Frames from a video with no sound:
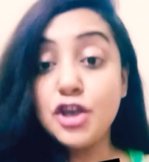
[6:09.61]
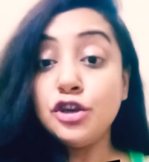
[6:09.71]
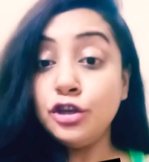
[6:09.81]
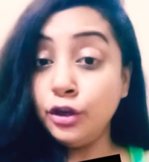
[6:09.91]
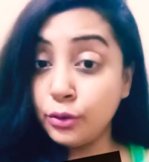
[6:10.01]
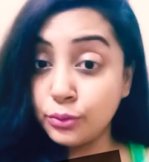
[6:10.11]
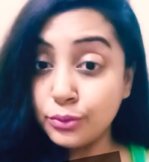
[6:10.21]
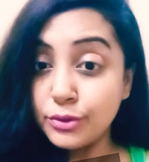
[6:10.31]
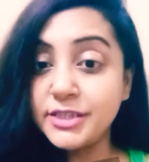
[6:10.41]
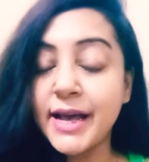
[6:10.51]
you
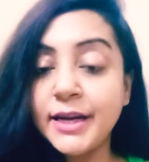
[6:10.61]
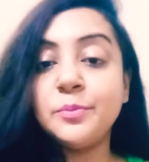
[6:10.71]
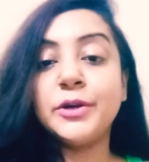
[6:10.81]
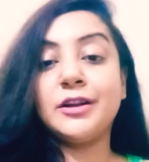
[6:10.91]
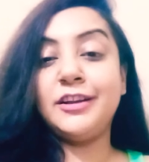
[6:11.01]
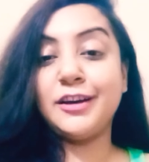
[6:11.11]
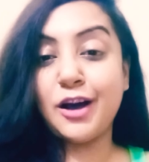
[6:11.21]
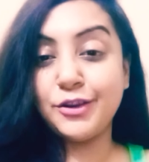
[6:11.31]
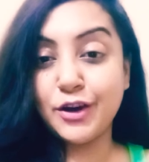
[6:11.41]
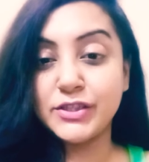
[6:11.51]
deliberately
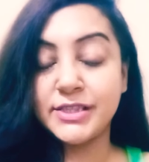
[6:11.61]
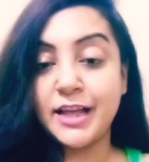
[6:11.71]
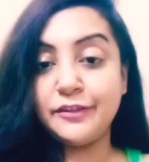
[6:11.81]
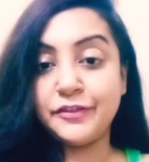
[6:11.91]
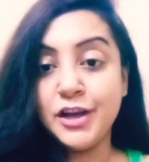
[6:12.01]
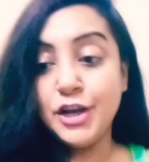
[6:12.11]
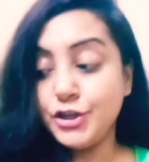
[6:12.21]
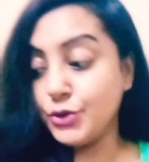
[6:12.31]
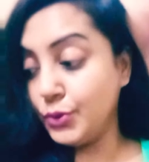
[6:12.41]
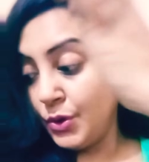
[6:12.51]
allow yourself
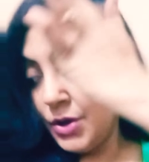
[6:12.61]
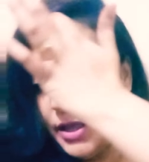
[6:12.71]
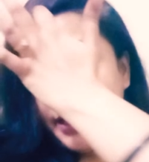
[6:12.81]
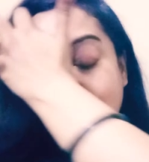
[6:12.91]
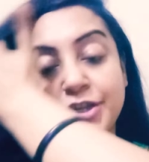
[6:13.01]
to get